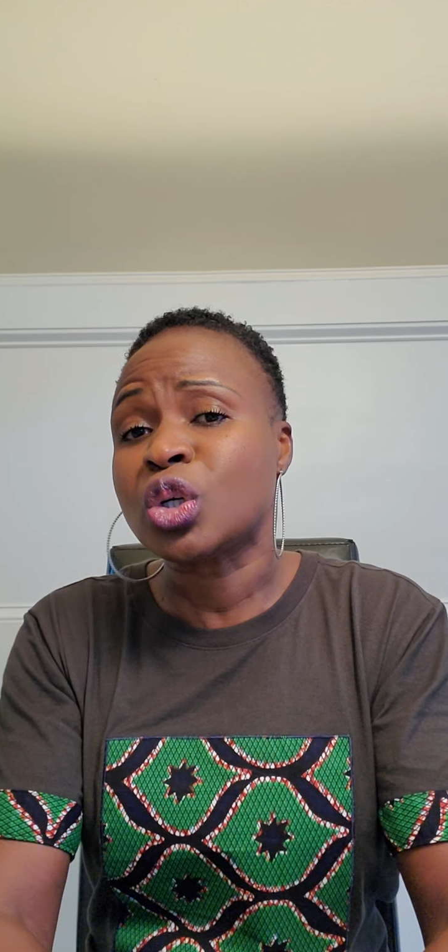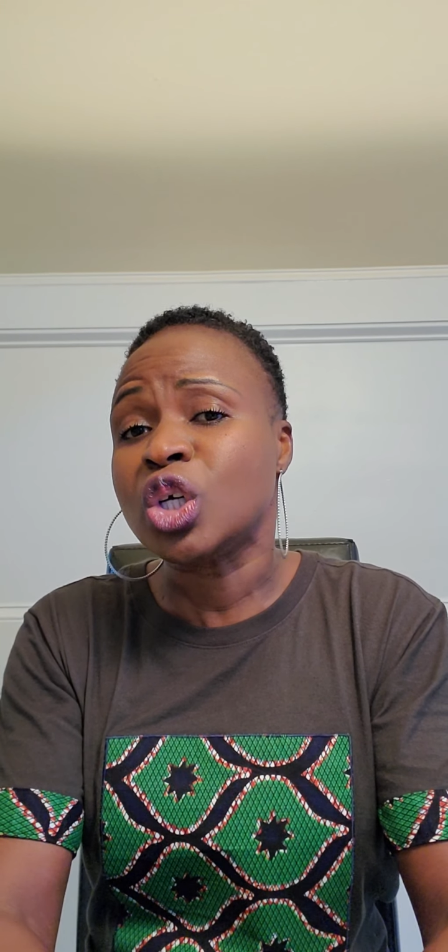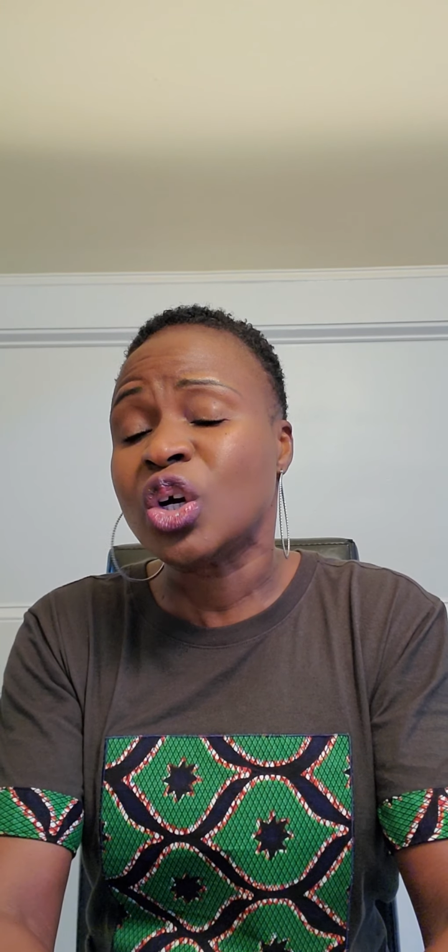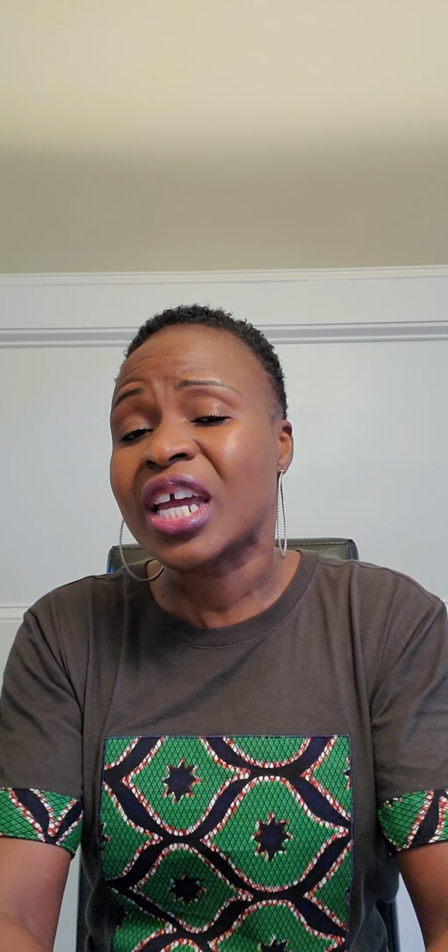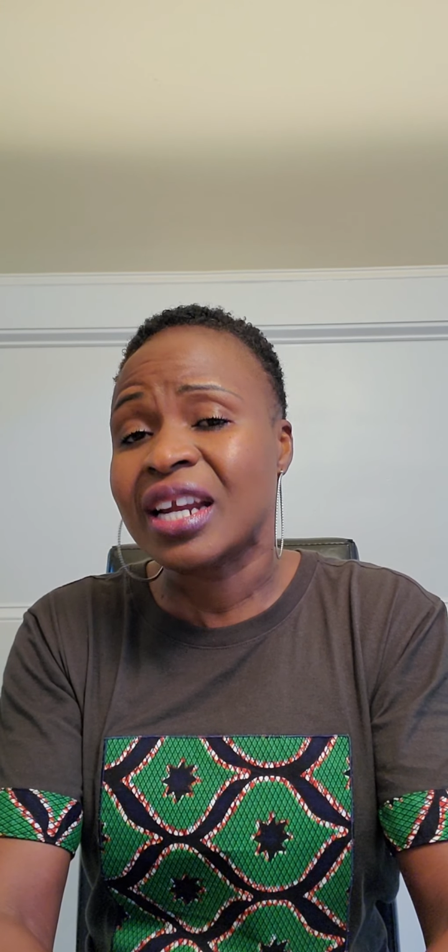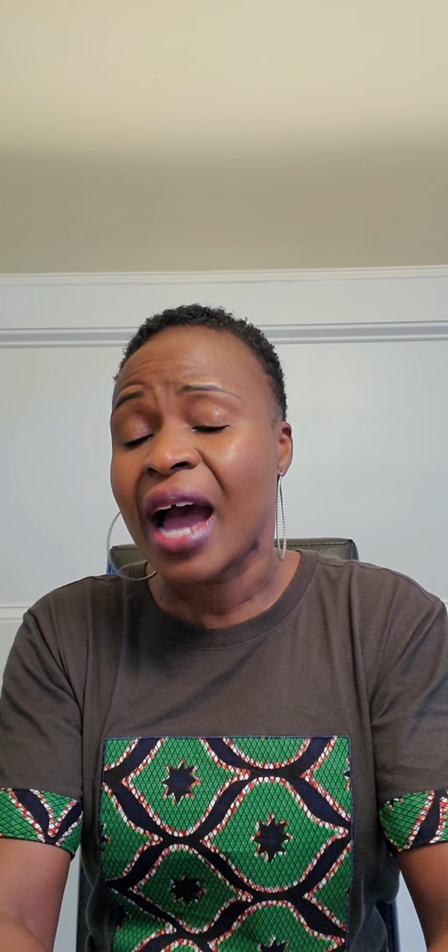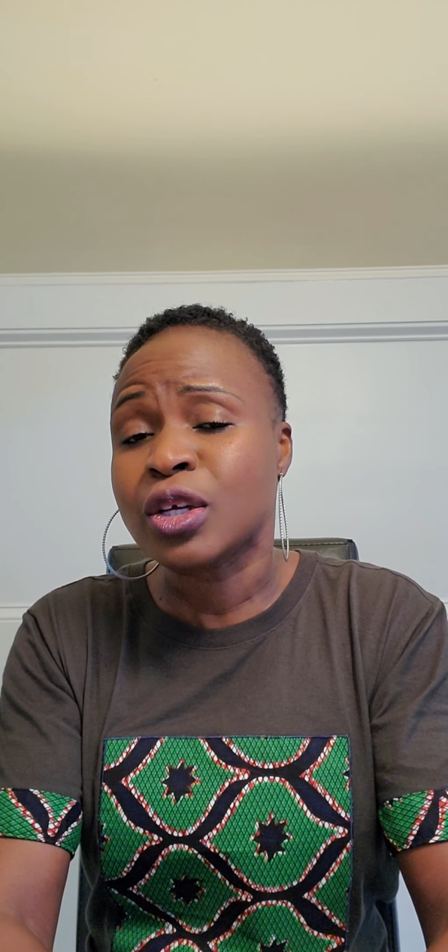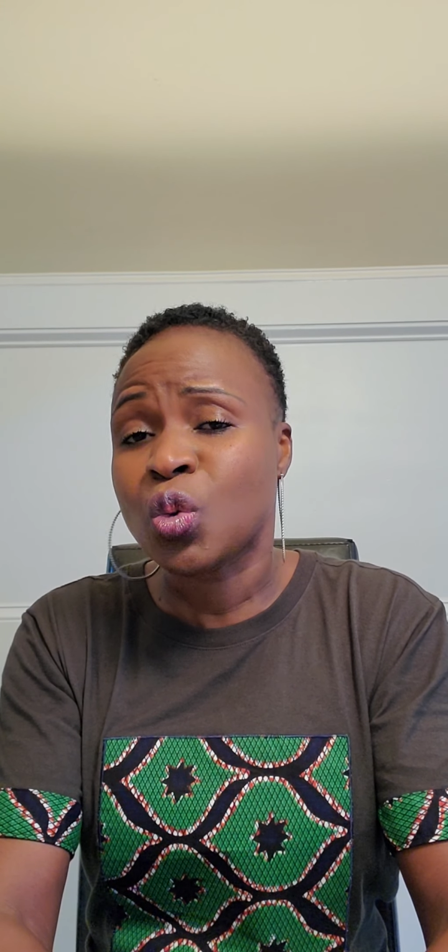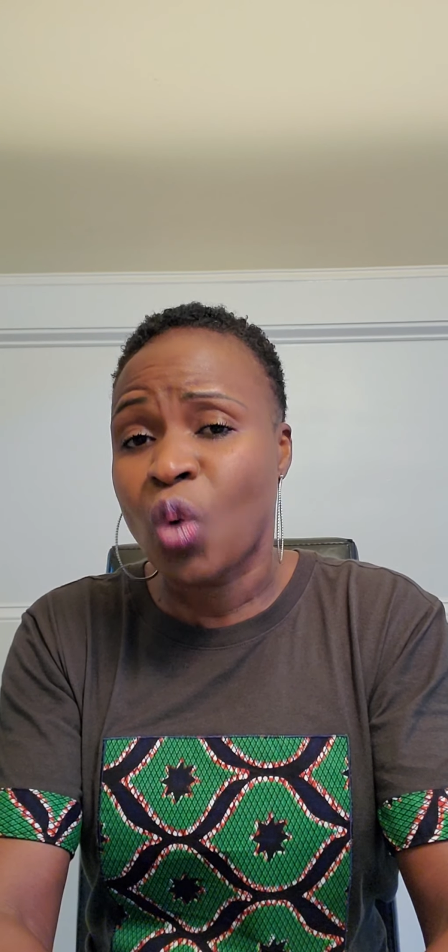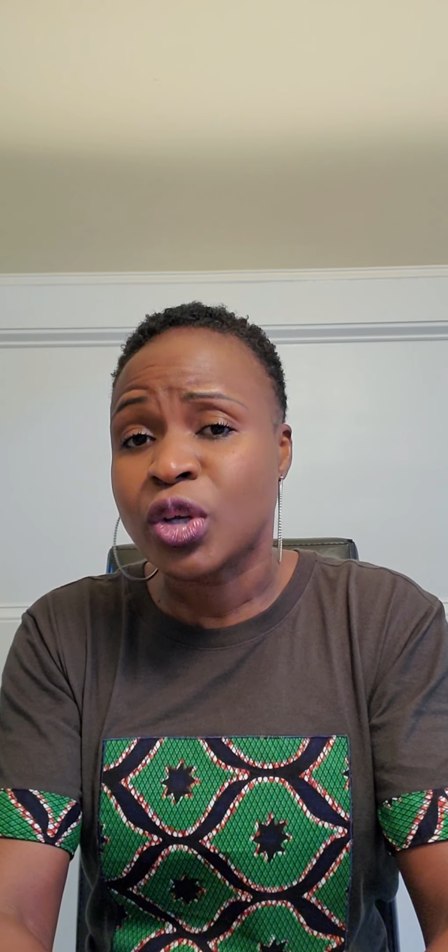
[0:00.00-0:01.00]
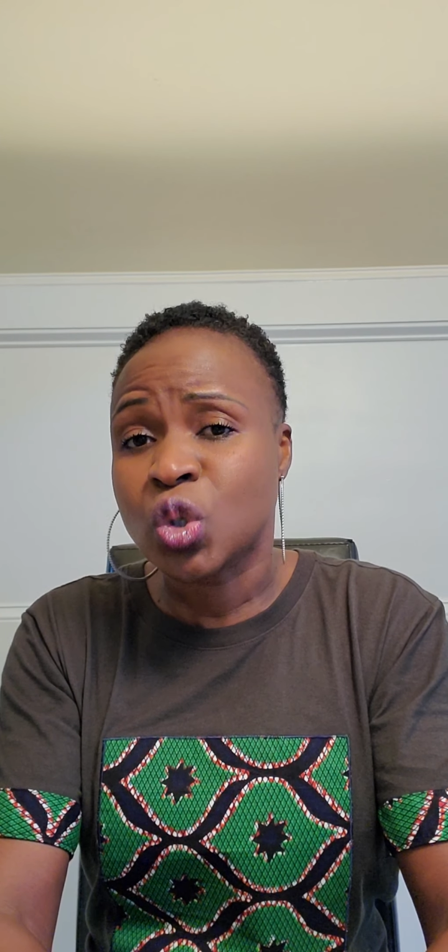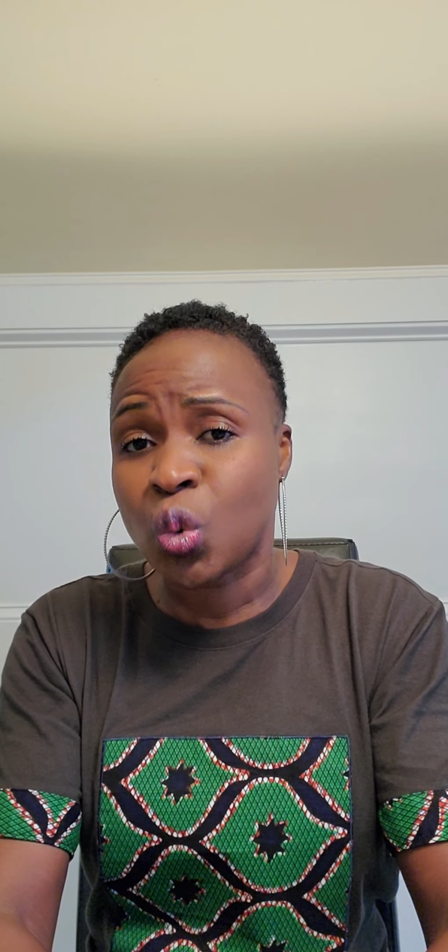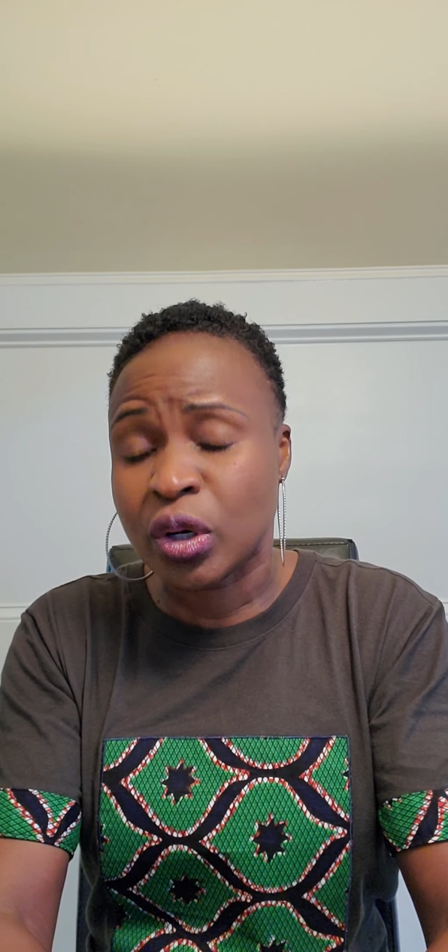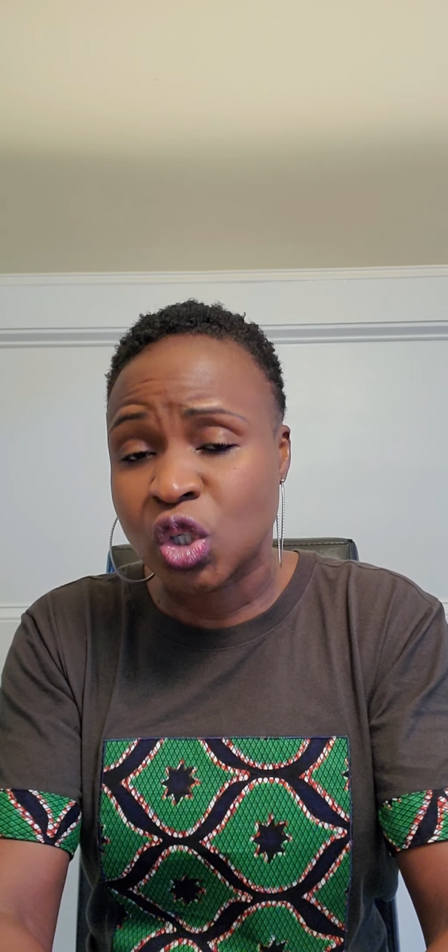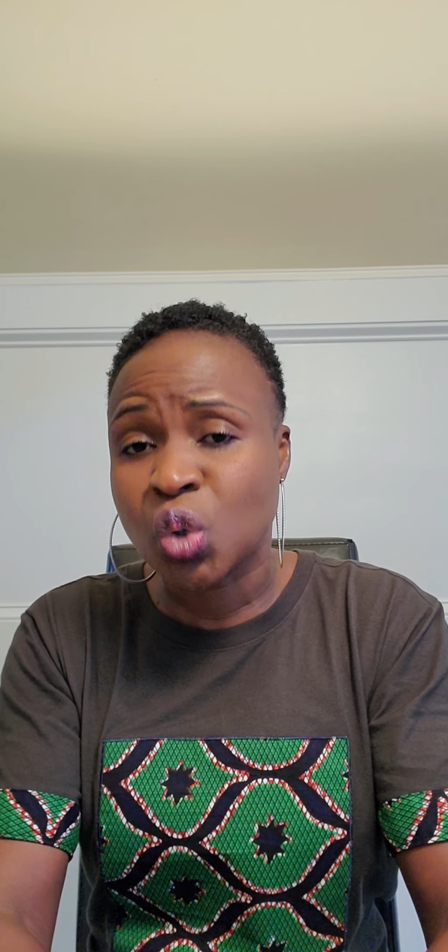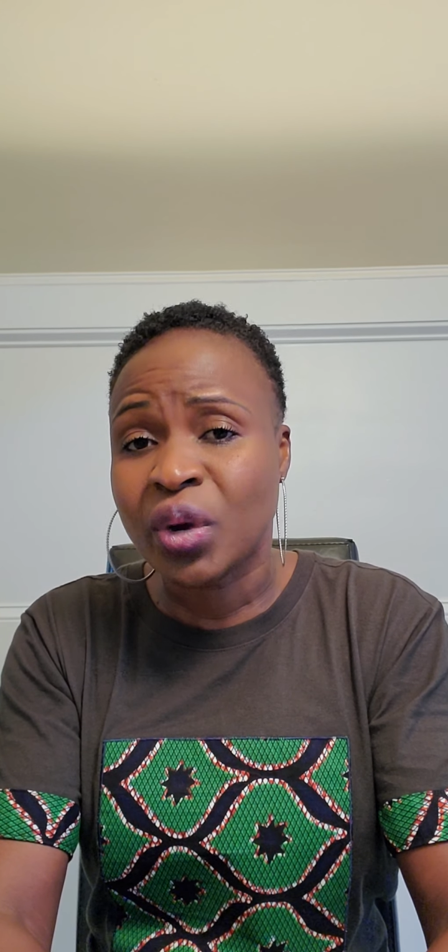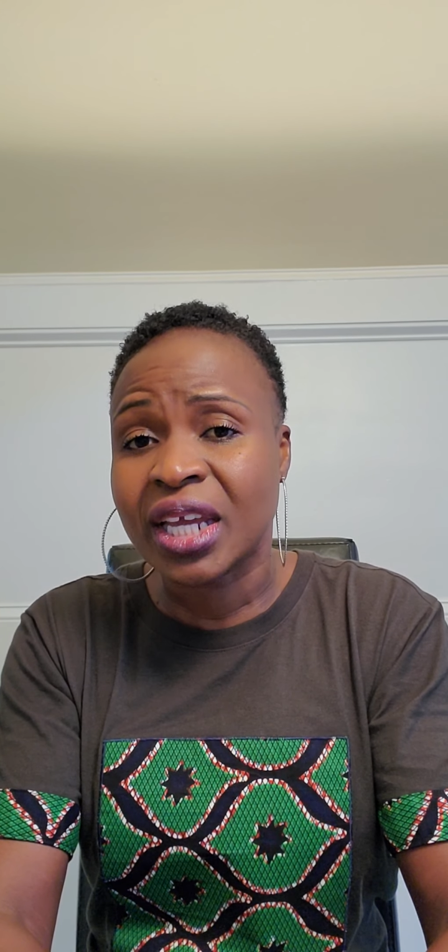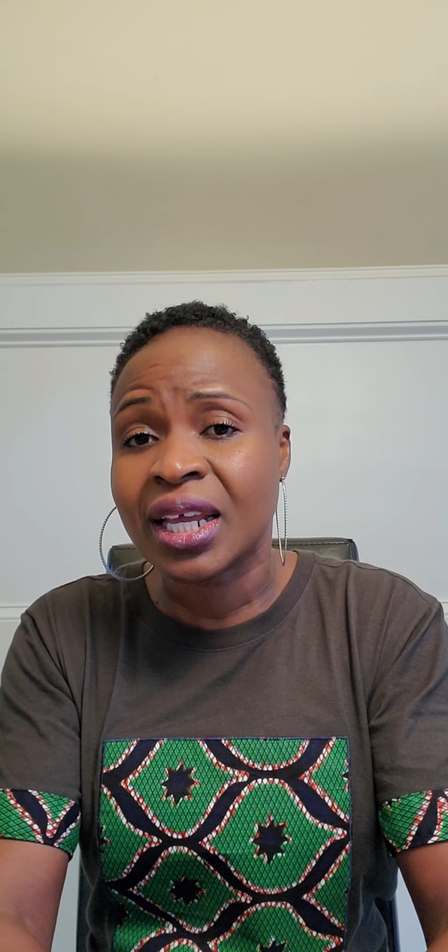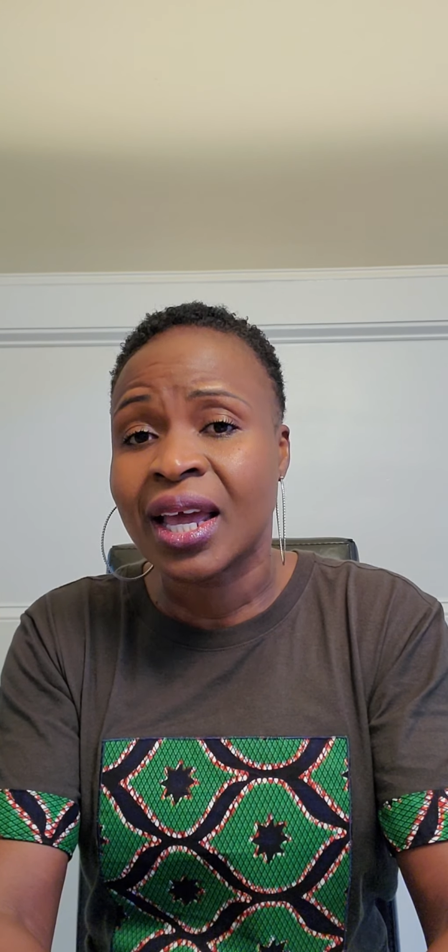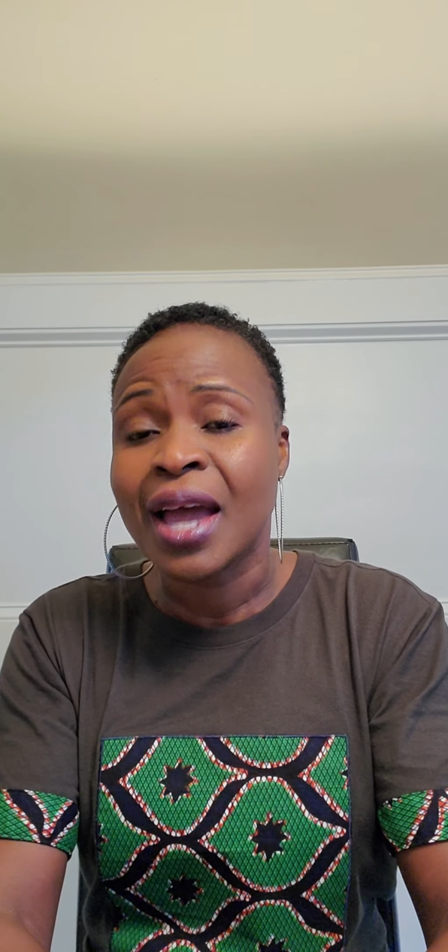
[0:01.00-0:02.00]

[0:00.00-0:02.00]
looking at what you are doing.